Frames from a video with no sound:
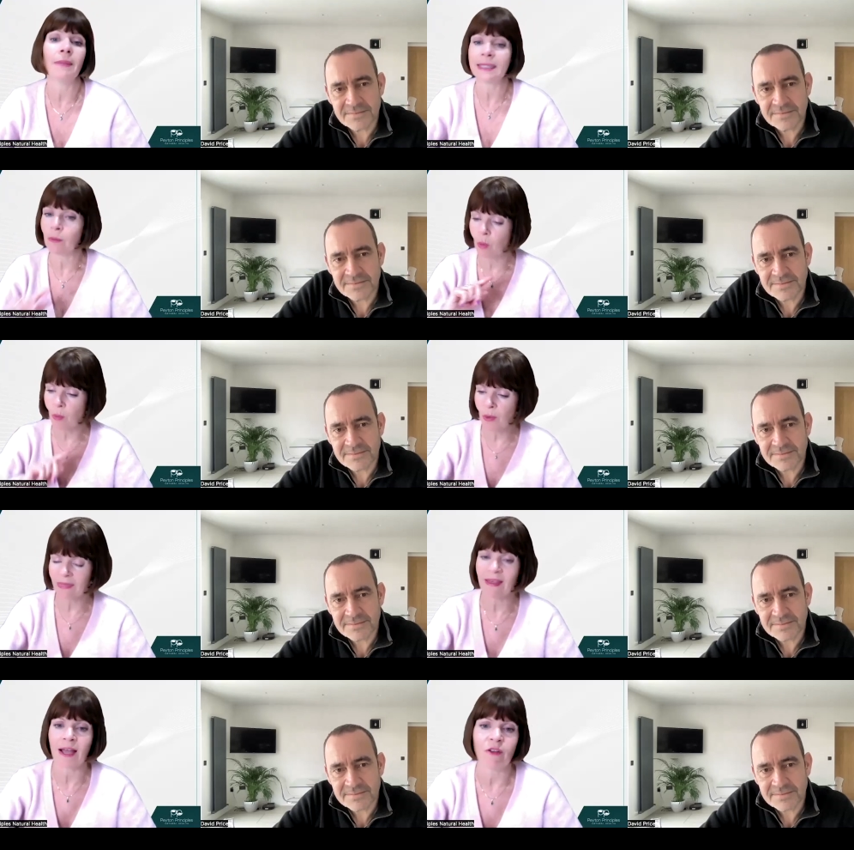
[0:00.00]
Speaker 1: I said, Well, with
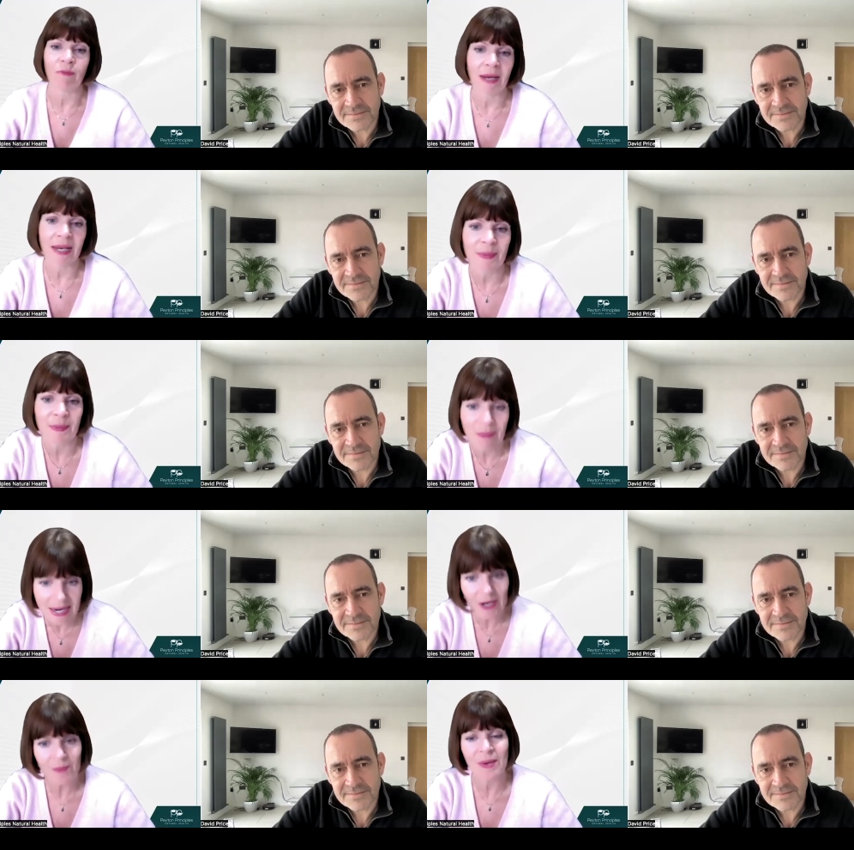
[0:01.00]
that, you've made me make
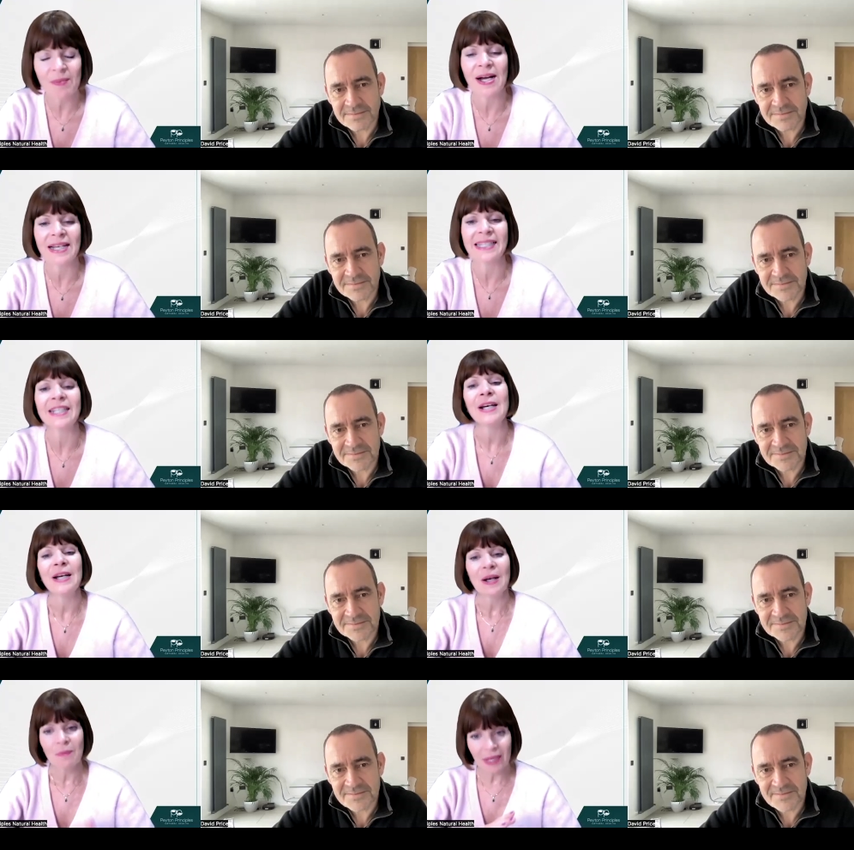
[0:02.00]
up my mind.
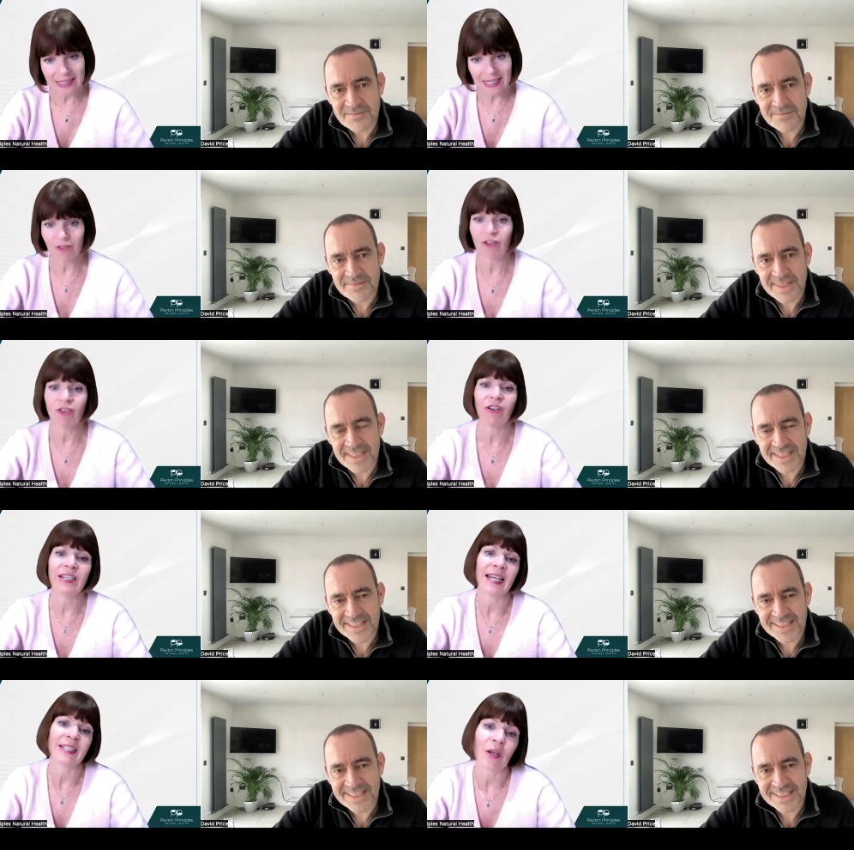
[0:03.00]
My next retreat day
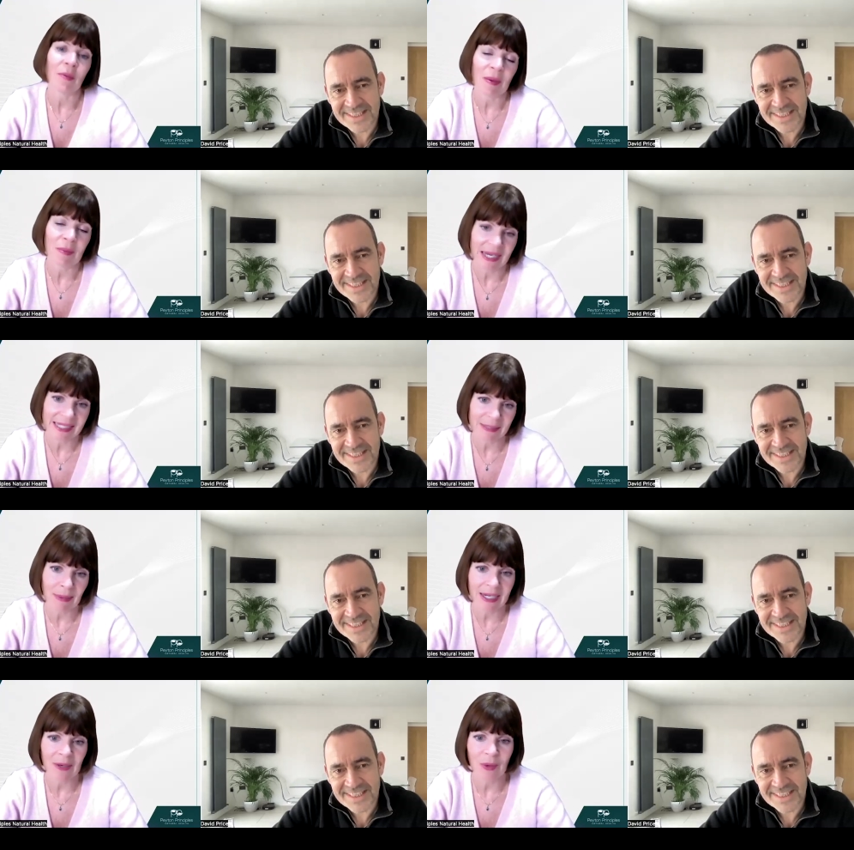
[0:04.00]
is going to be mixed,
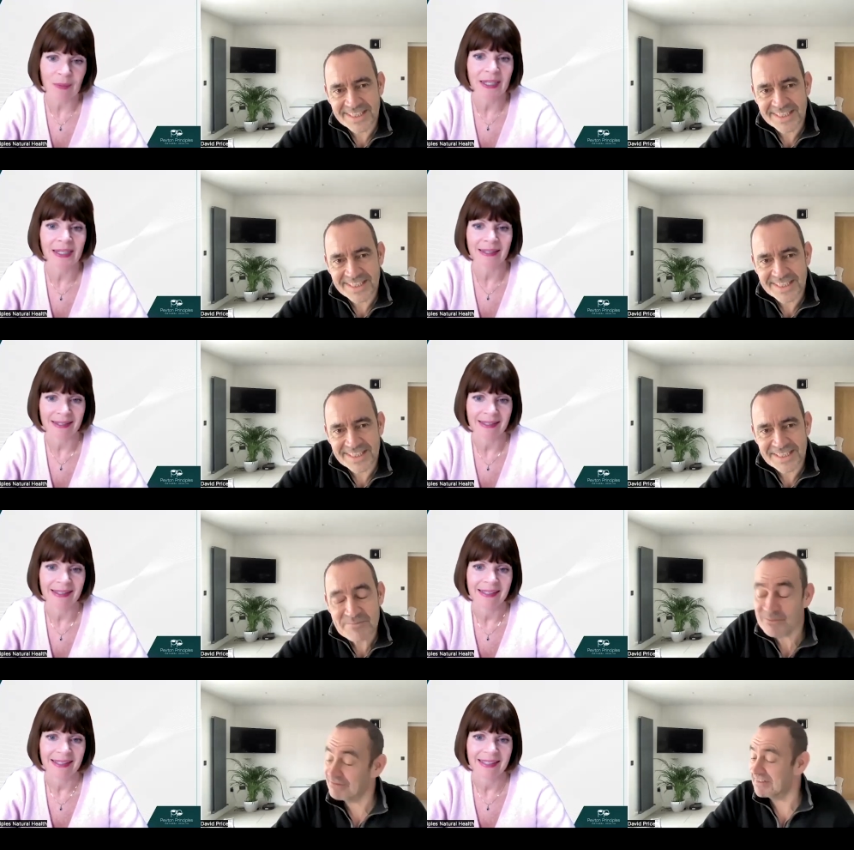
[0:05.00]
men and women.
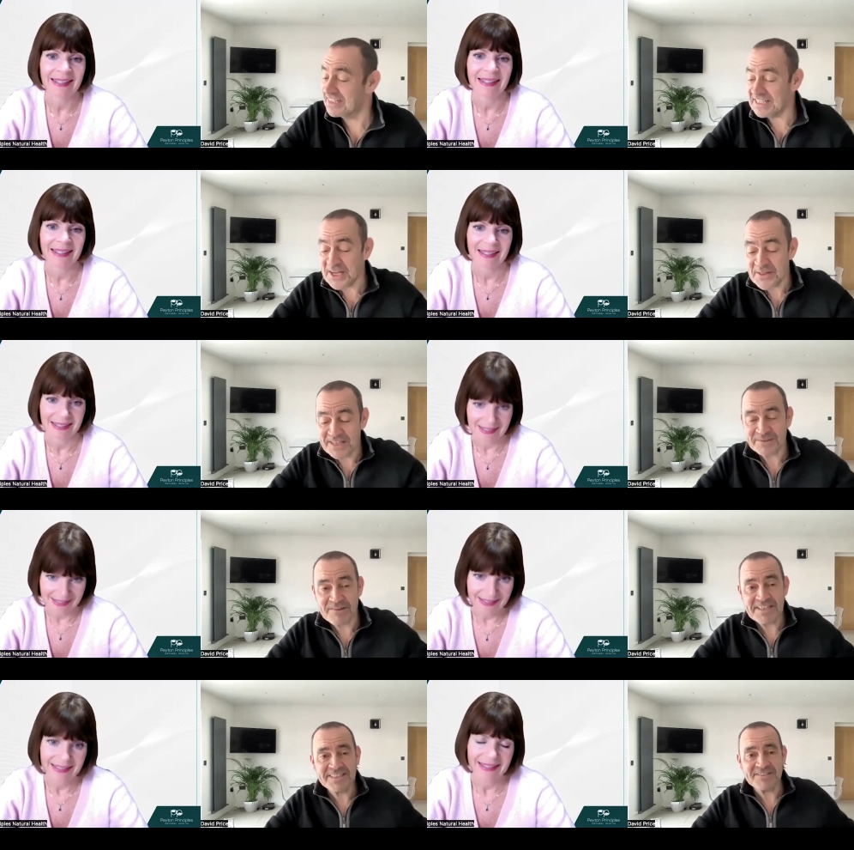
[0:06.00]
Speaker 2: Brilliant. No, that's
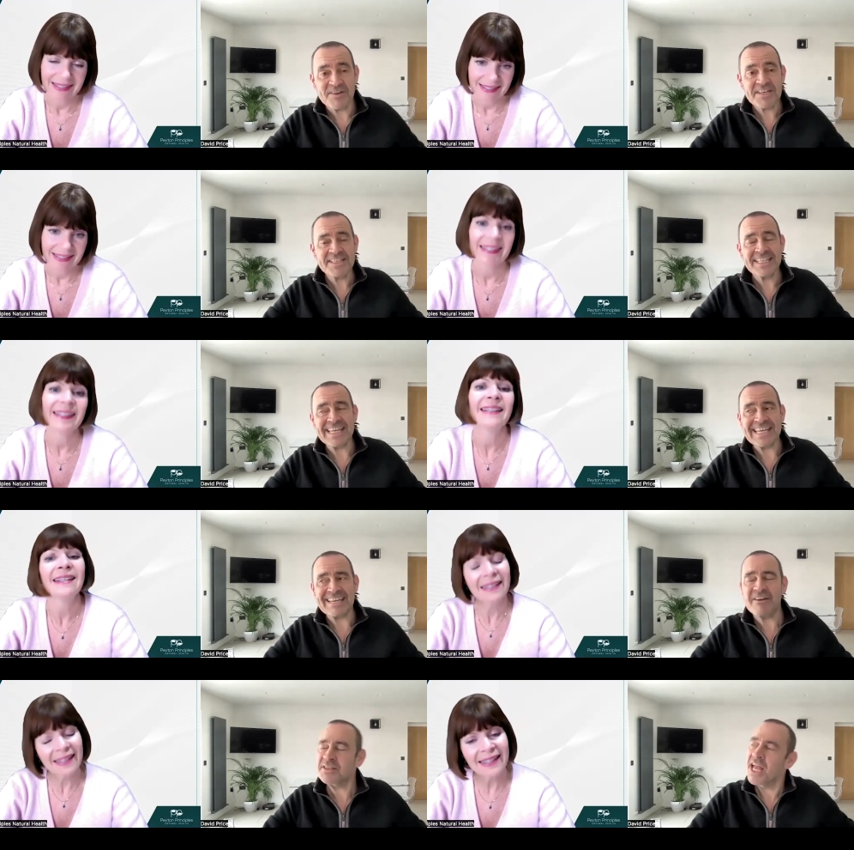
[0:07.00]
great. Great to hear.
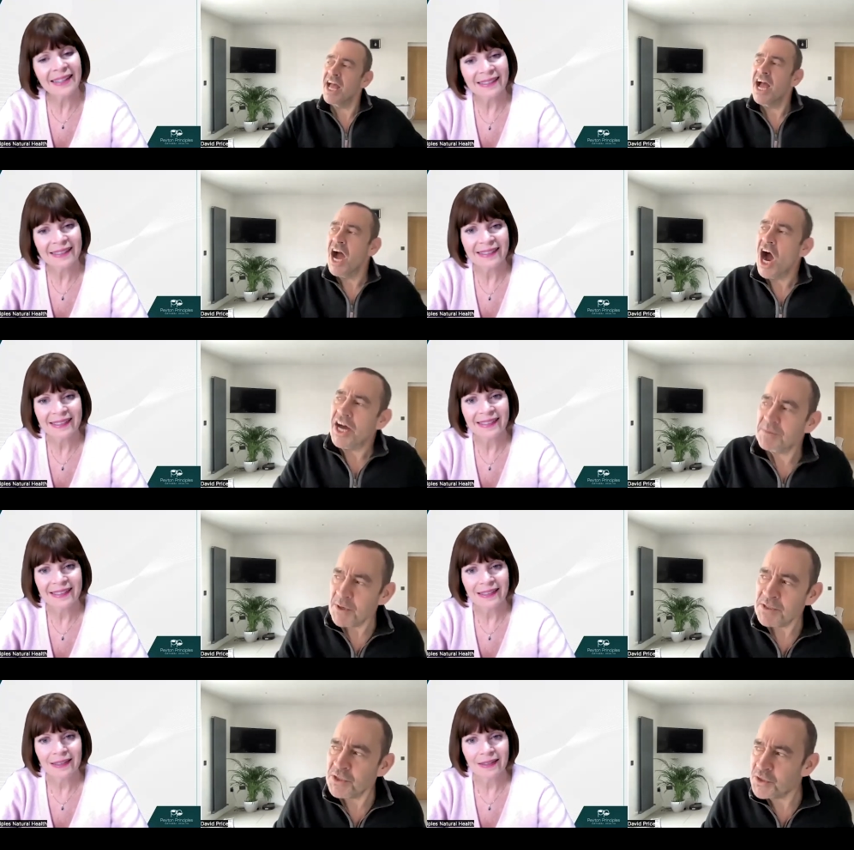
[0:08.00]
Yeah. I, I,
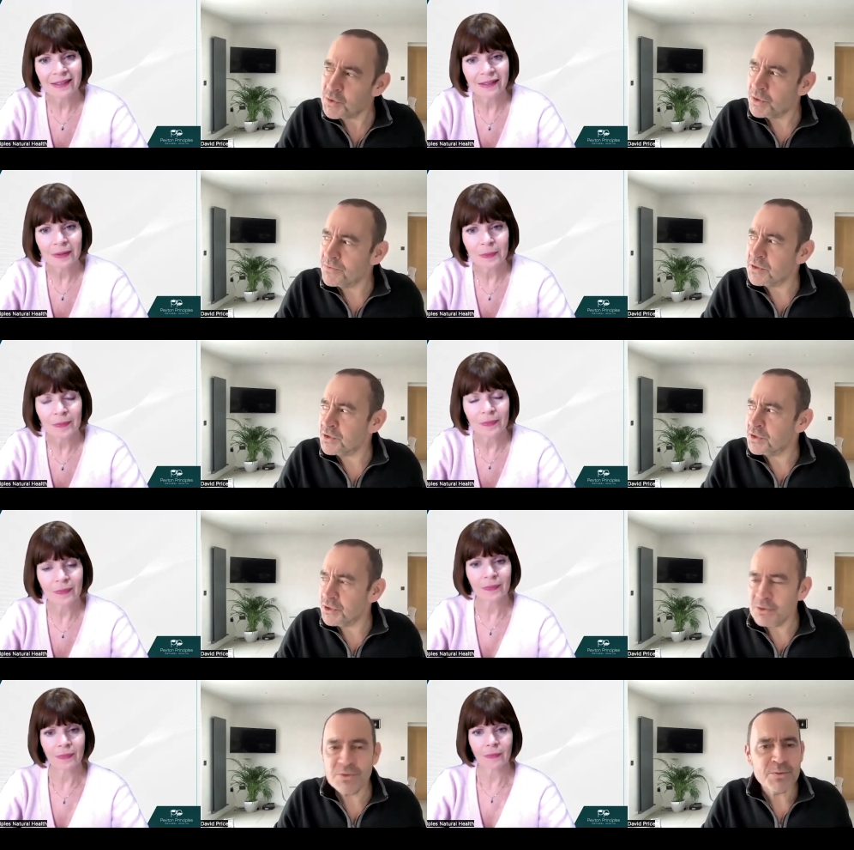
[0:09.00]
suppose I just would have
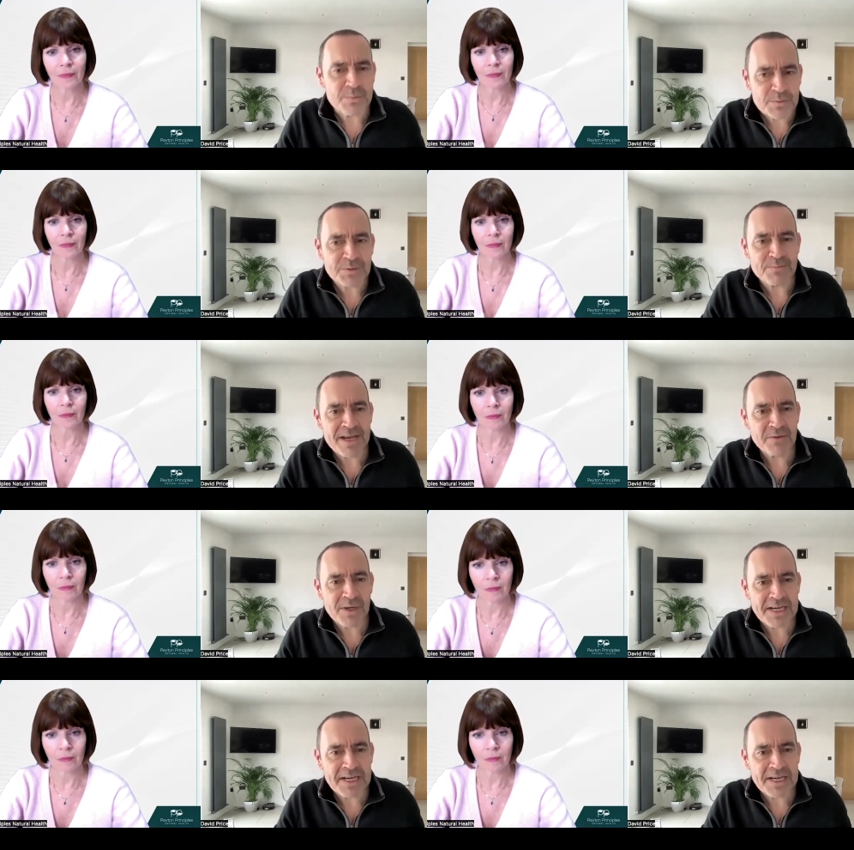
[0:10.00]
assumed men were